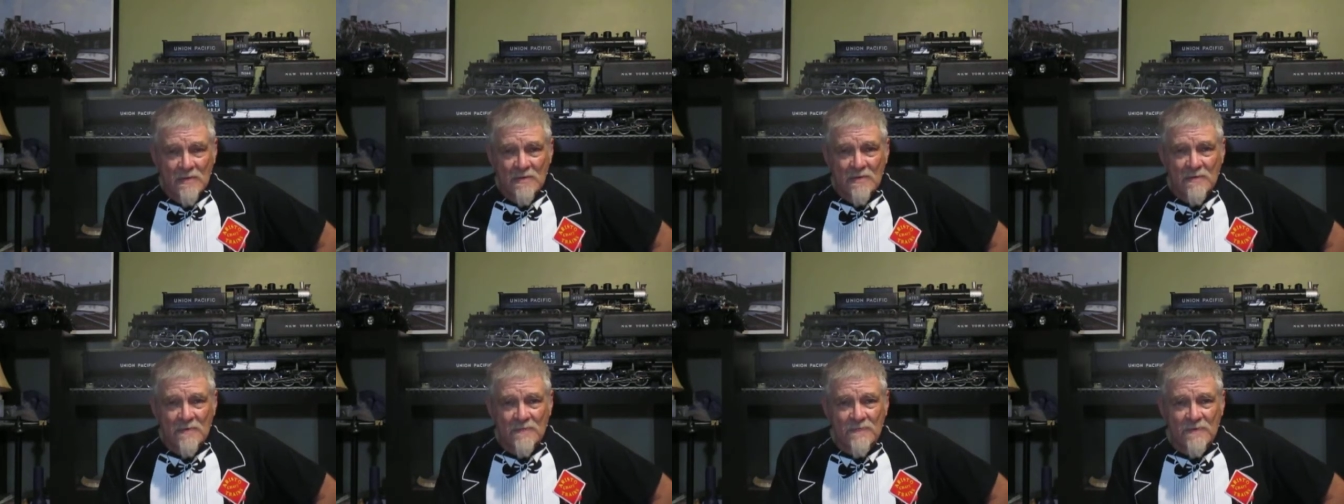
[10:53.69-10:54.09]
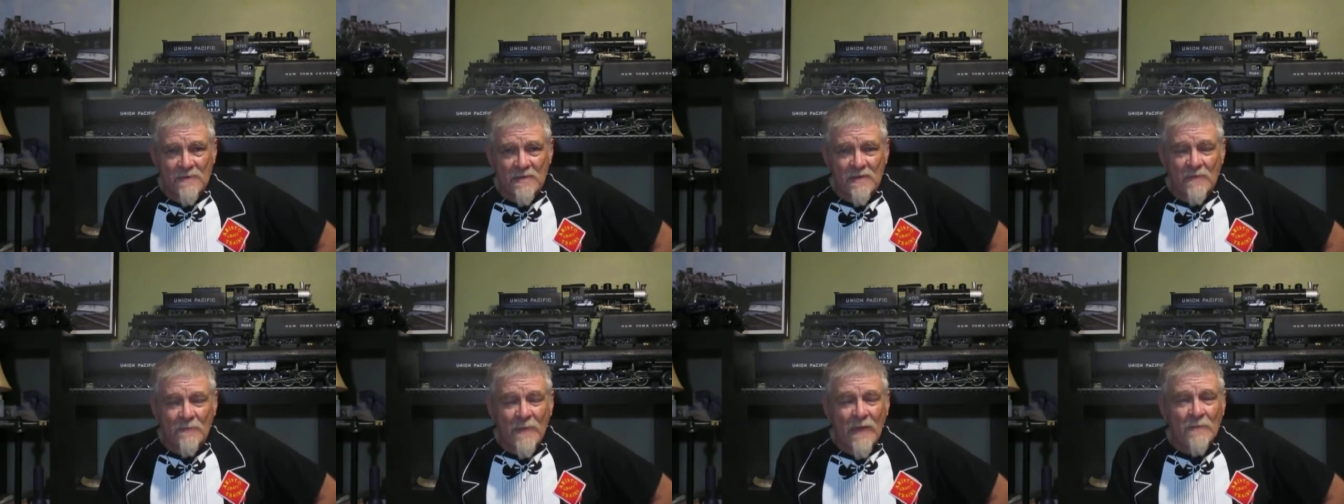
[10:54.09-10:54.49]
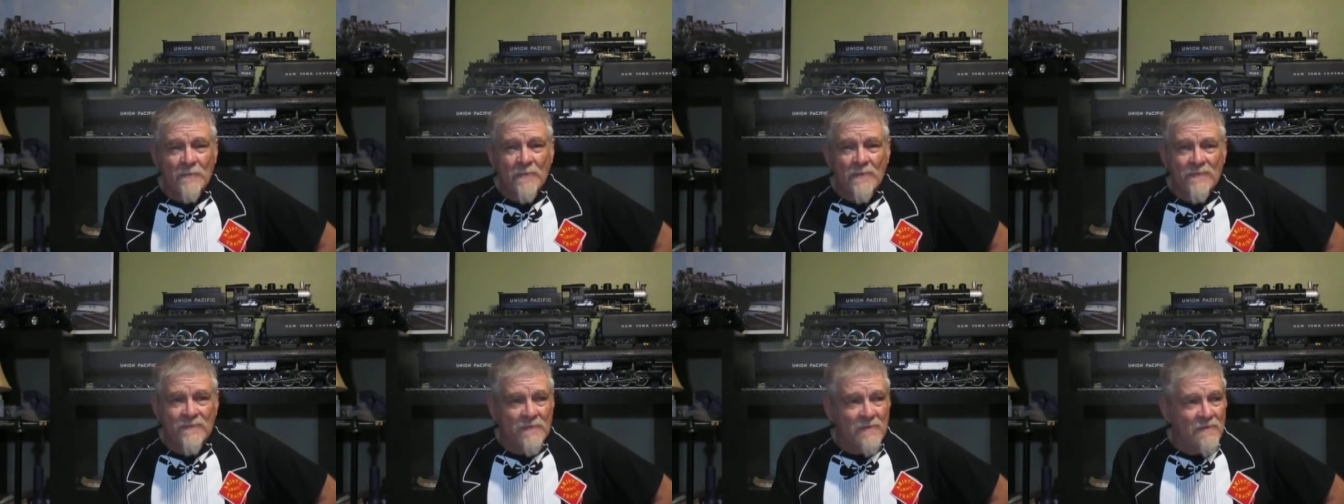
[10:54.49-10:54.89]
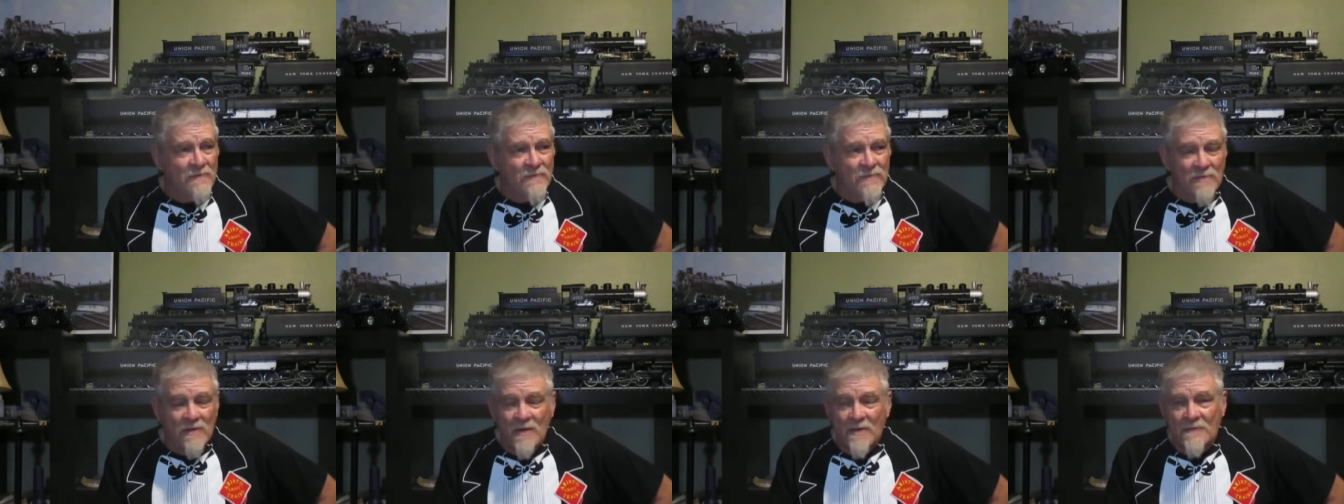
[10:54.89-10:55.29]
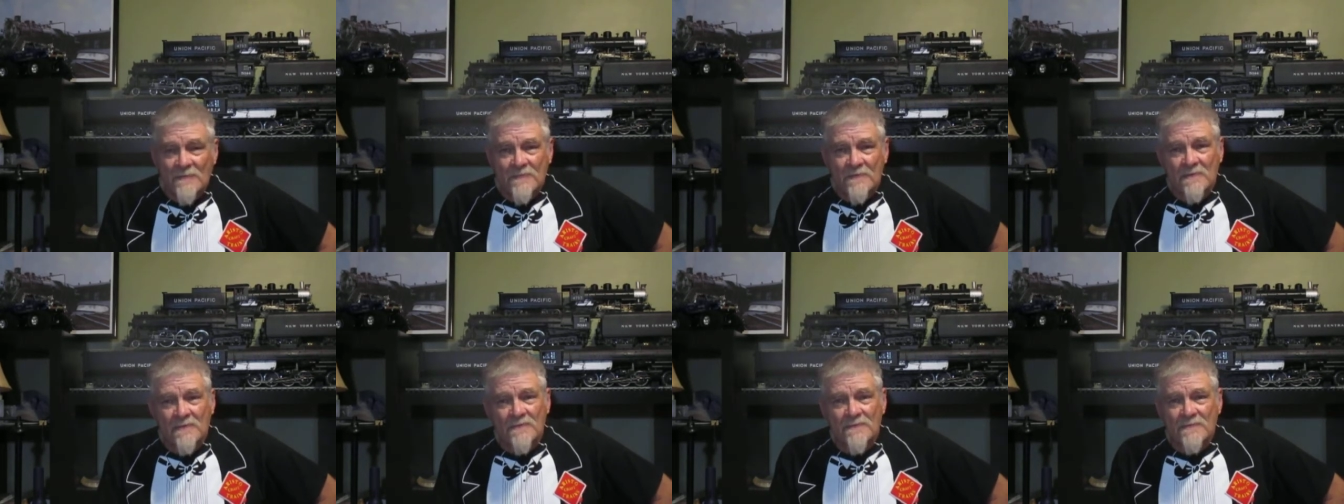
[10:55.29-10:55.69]
his uh, commandments and his laws
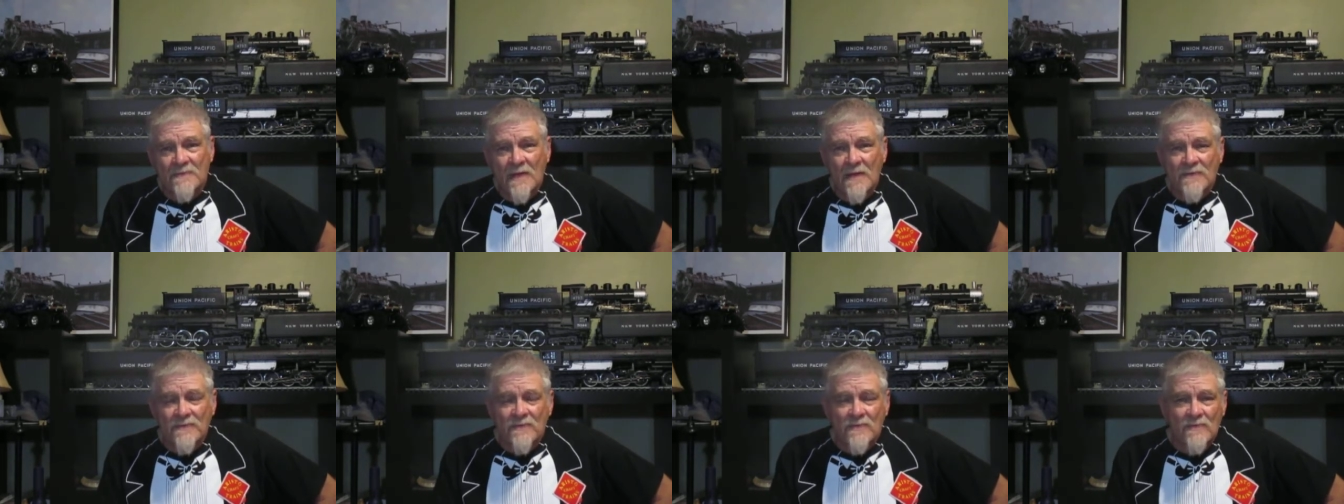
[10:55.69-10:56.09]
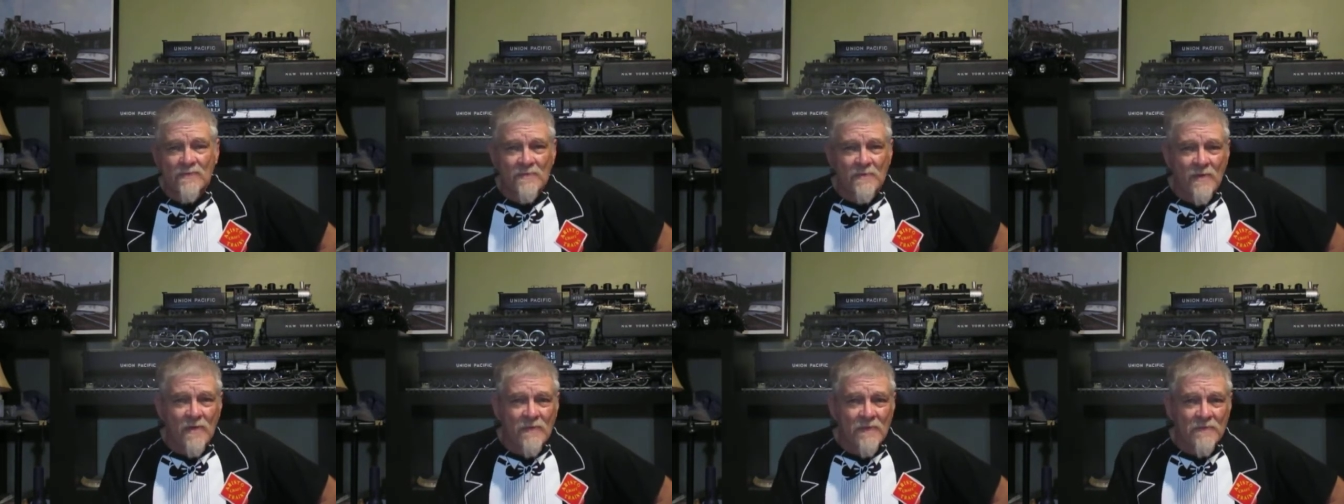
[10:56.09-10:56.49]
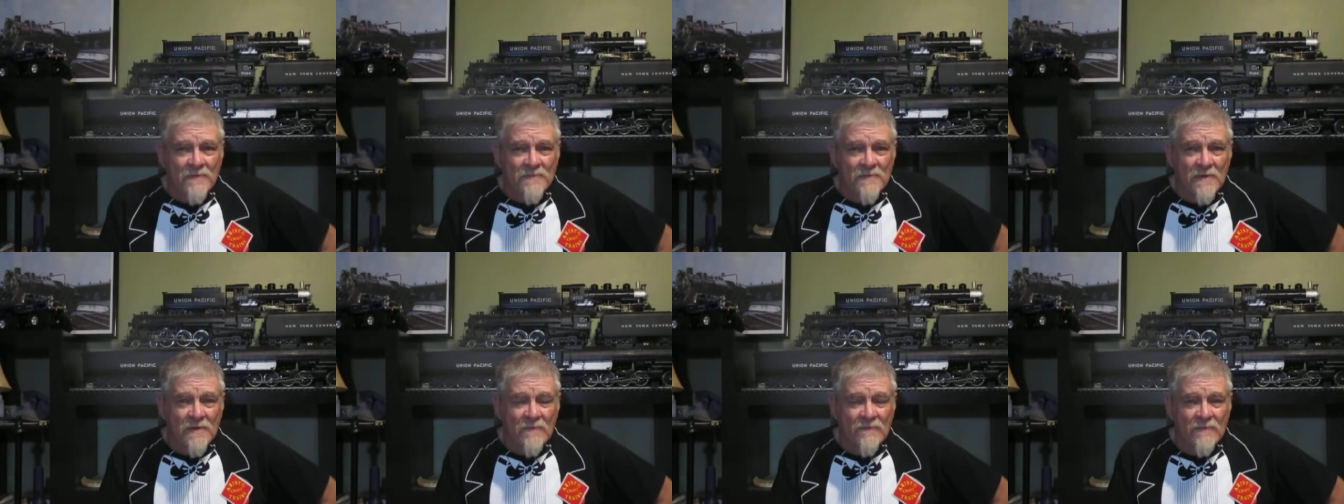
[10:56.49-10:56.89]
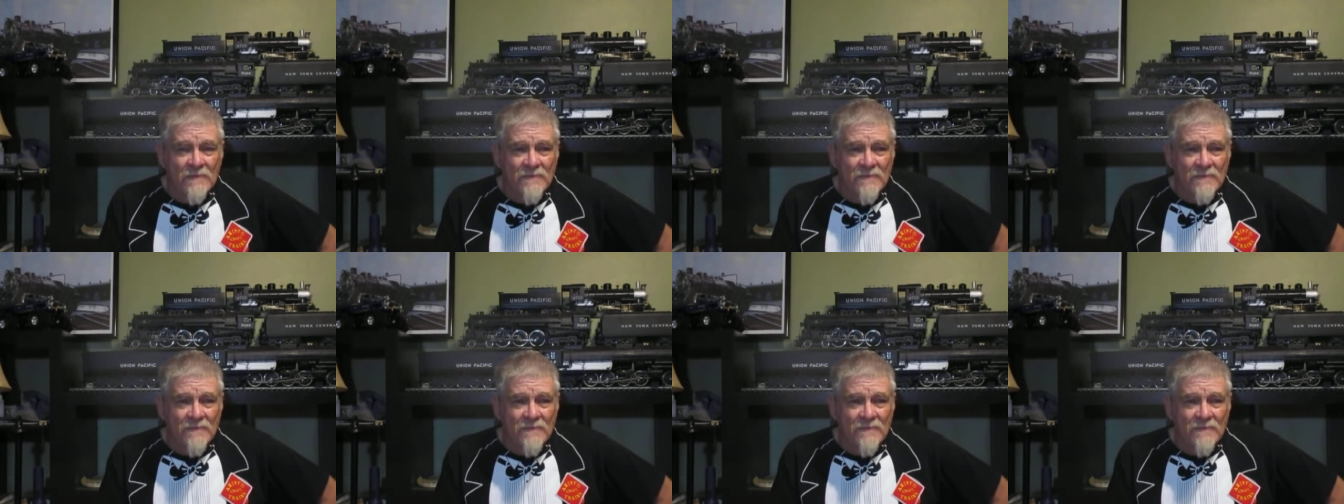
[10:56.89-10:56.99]
and his statutes and all that stuff.